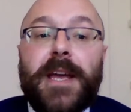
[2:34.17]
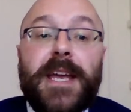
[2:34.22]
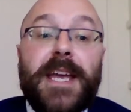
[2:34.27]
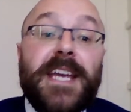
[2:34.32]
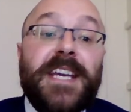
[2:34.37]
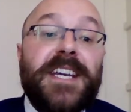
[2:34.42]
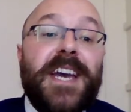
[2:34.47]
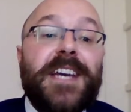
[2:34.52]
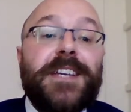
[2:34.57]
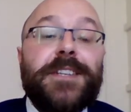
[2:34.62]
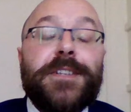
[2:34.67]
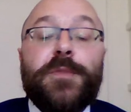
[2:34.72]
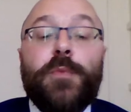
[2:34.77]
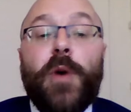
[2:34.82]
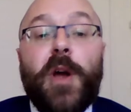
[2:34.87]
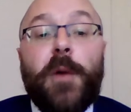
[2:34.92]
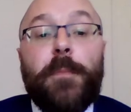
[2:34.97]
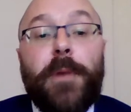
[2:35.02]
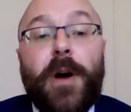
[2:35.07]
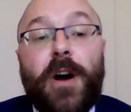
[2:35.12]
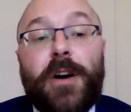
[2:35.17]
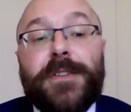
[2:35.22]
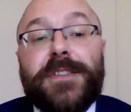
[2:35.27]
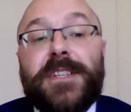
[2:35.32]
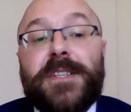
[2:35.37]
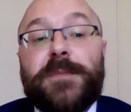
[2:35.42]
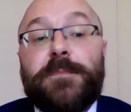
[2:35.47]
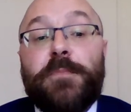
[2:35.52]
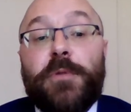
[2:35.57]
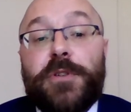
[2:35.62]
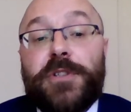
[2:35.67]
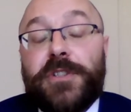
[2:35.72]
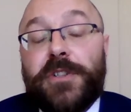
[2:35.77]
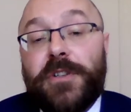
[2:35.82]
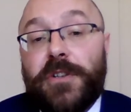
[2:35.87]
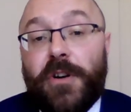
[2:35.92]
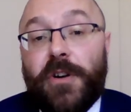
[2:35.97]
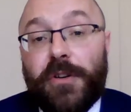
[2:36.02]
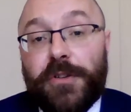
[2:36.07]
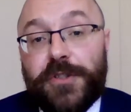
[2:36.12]
In cases where a party's
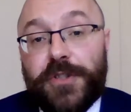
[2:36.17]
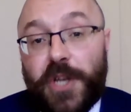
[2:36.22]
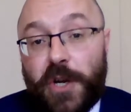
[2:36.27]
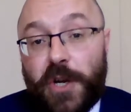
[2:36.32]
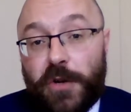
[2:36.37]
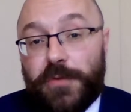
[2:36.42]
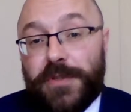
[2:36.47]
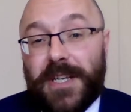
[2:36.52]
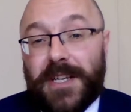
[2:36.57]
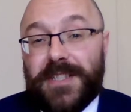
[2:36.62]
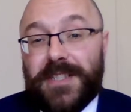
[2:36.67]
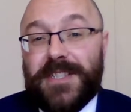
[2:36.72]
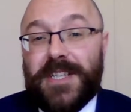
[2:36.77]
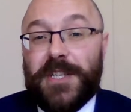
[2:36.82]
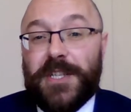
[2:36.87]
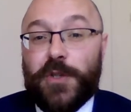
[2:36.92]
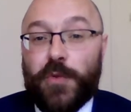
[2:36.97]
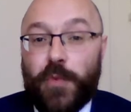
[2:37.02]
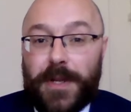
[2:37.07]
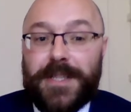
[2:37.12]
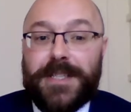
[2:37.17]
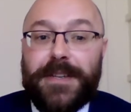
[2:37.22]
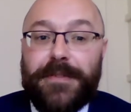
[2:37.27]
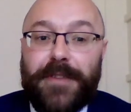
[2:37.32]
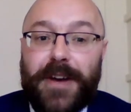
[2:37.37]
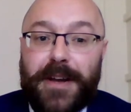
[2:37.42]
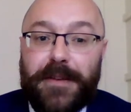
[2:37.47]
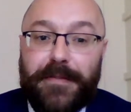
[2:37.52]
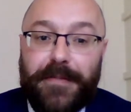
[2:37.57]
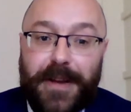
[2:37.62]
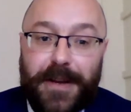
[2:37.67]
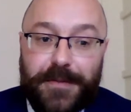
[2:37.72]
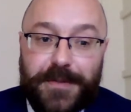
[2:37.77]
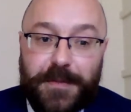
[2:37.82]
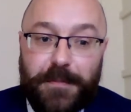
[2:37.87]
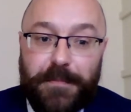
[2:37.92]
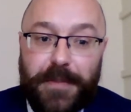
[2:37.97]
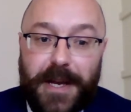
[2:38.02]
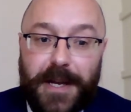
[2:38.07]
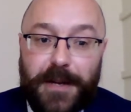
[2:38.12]
budgeted costs don't exceed
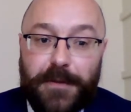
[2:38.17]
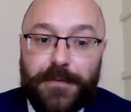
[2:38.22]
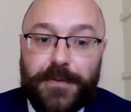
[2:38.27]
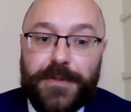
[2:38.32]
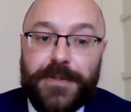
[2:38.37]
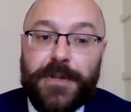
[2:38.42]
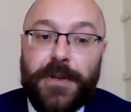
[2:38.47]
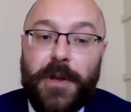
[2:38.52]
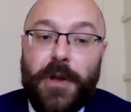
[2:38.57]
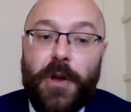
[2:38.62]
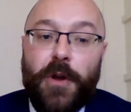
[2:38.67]
£25,000